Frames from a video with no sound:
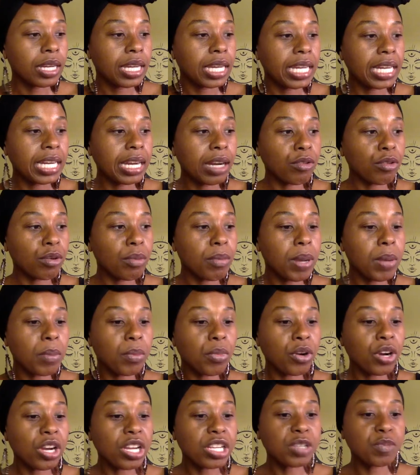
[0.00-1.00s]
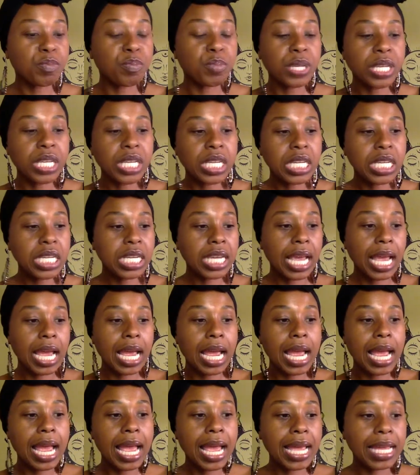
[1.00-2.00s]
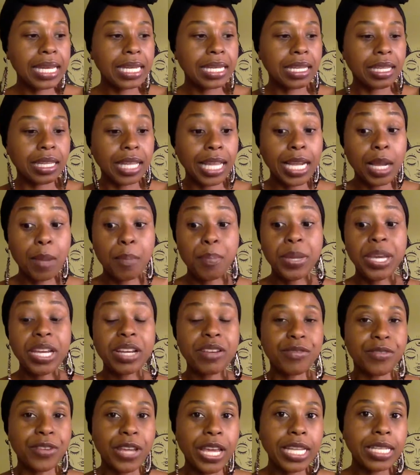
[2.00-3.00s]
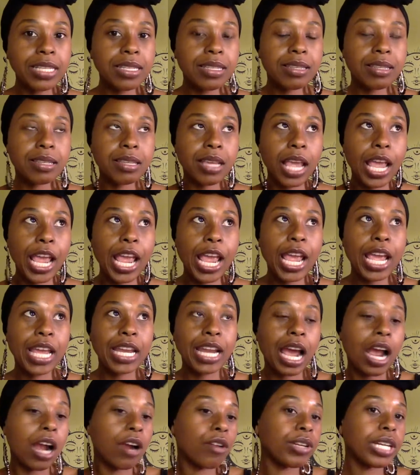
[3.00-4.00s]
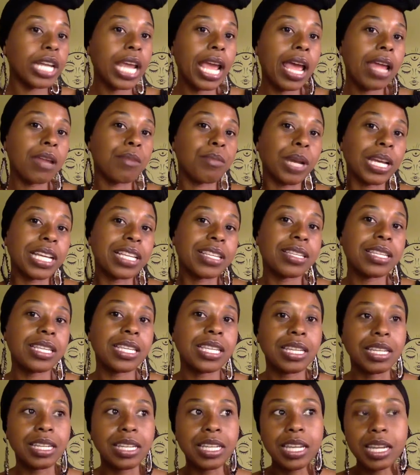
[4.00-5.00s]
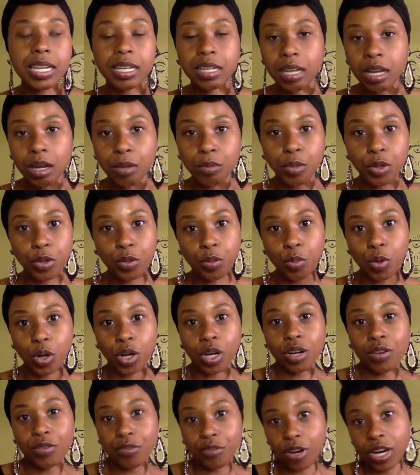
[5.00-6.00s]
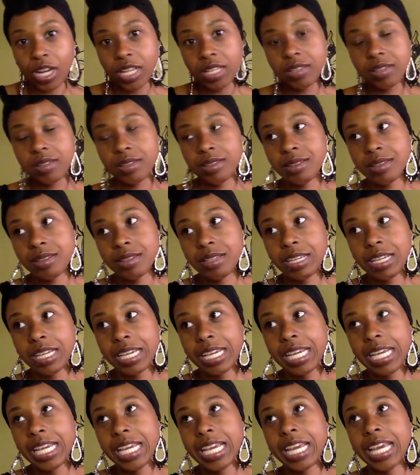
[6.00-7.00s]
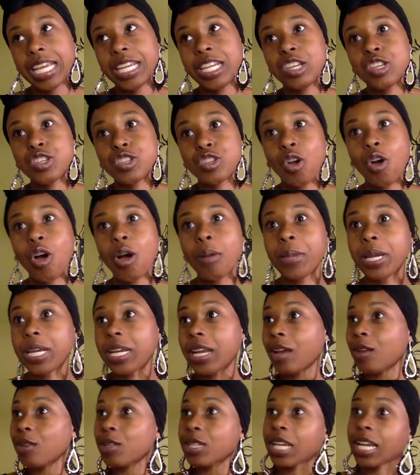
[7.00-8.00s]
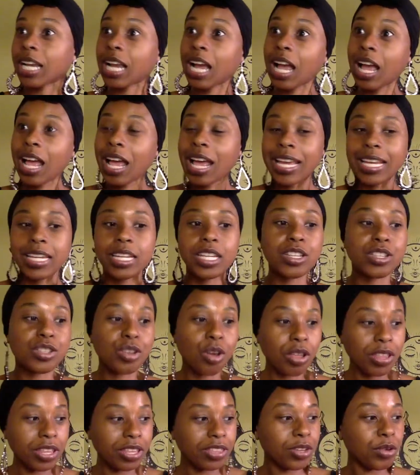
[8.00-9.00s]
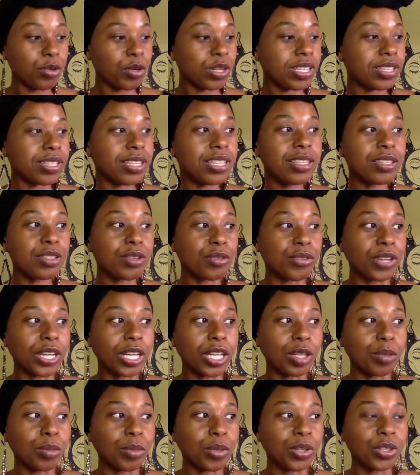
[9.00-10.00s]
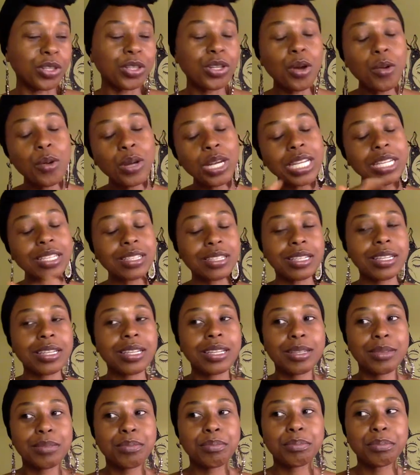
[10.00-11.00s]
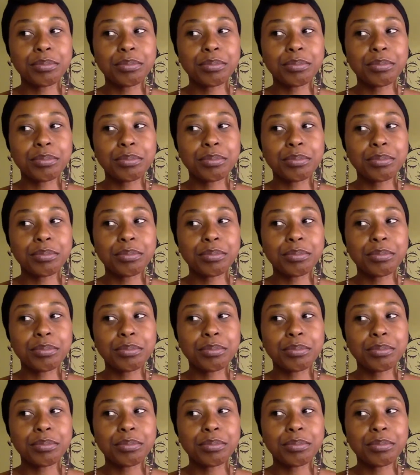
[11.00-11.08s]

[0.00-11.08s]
And I remember us being at like a big event, and I already had my seat, and he had come with work friends, and he saw me, and I was like, hi. And he saw that there were seats available. You know what he did?